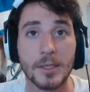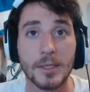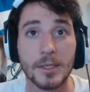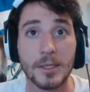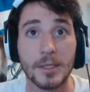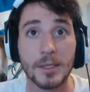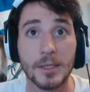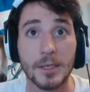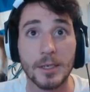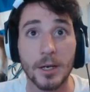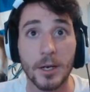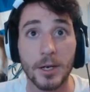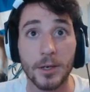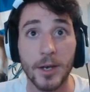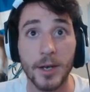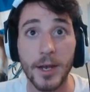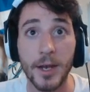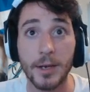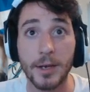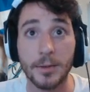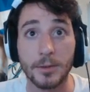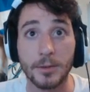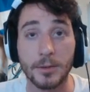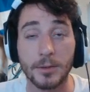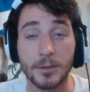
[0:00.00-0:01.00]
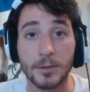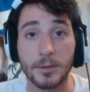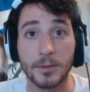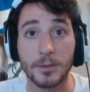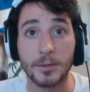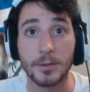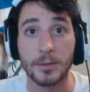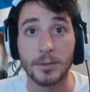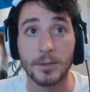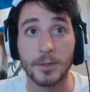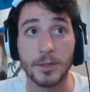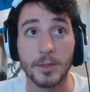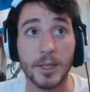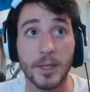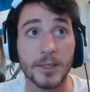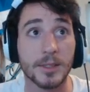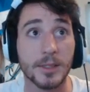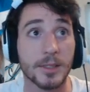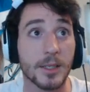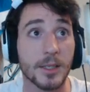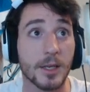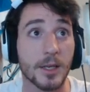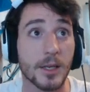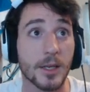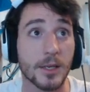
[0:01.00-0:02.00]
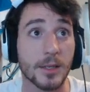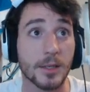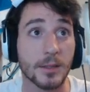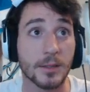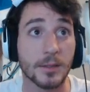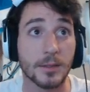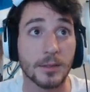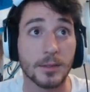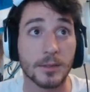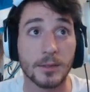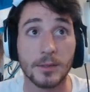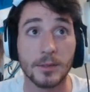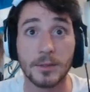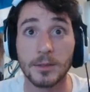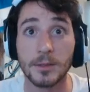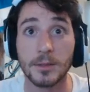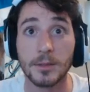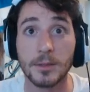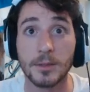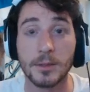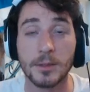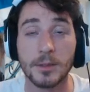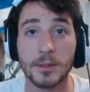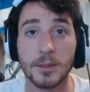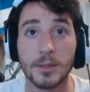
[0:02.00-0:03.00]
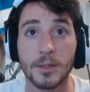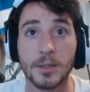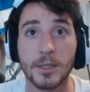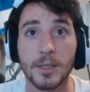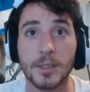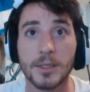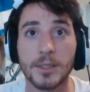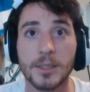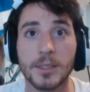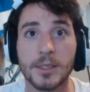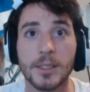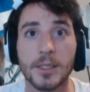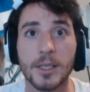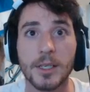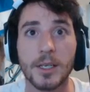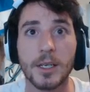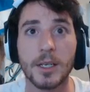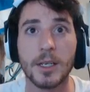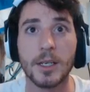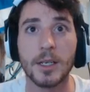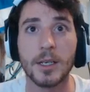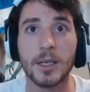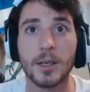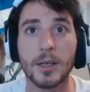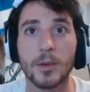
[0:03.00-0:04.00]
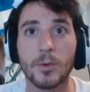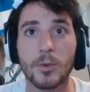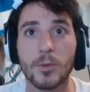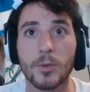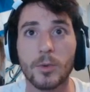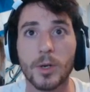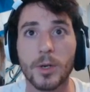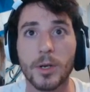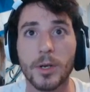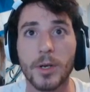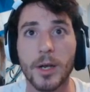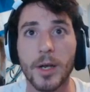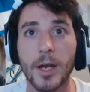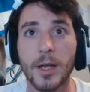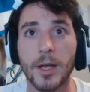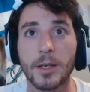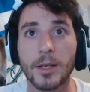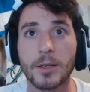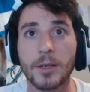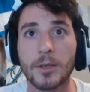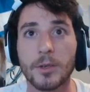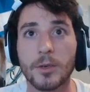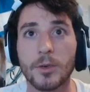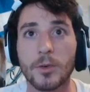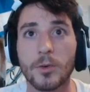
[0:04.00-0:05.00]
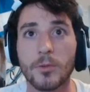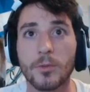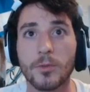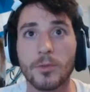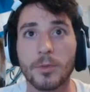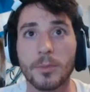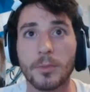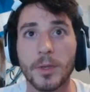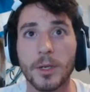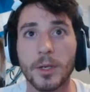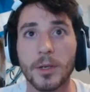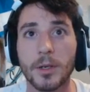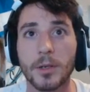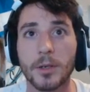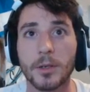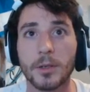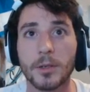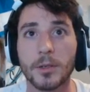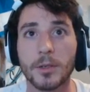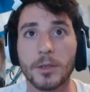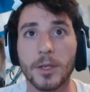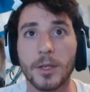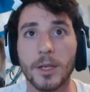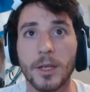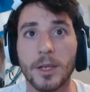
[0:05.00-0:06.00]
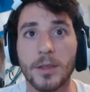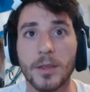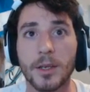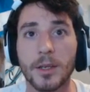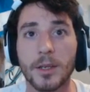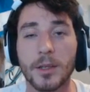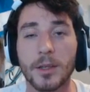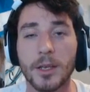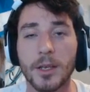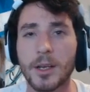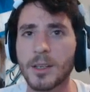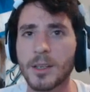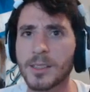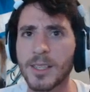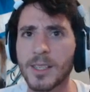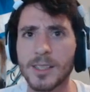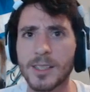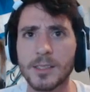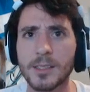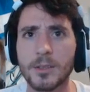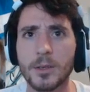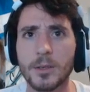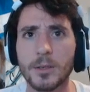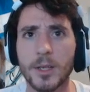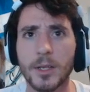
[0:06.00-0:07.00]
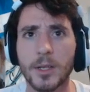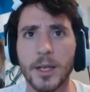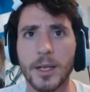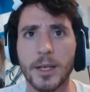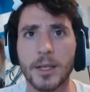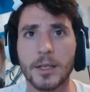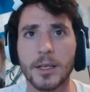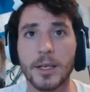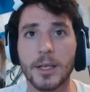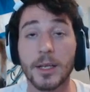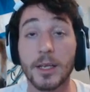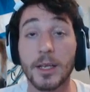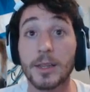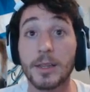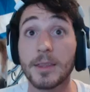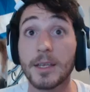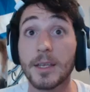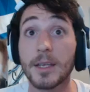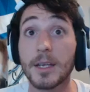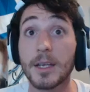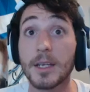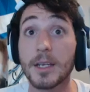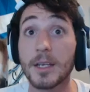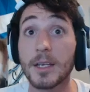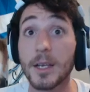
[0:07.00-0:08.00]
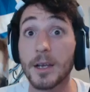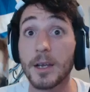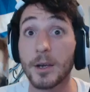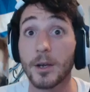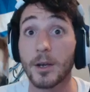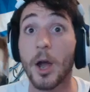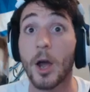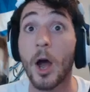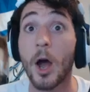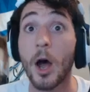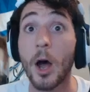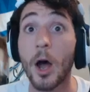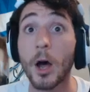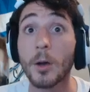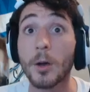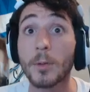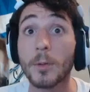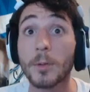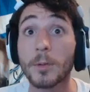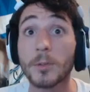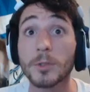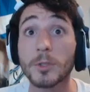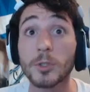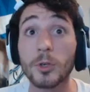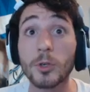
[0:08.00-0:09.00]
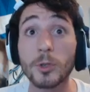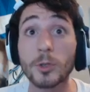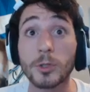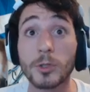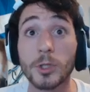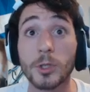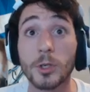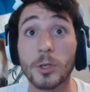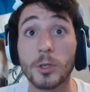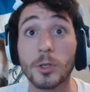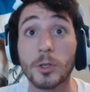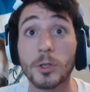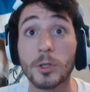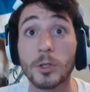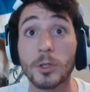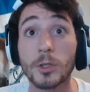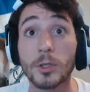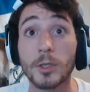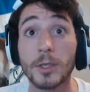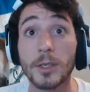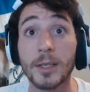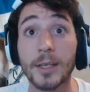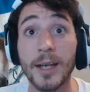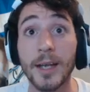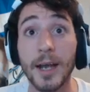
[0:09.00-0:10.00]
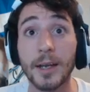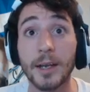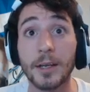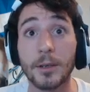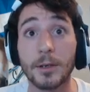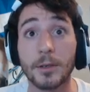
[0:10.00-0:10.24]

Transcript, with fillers: Alright, let's see where I can go from here. Anything in there? It doesn't look like it. Anything in here? Dudes! Get out of here!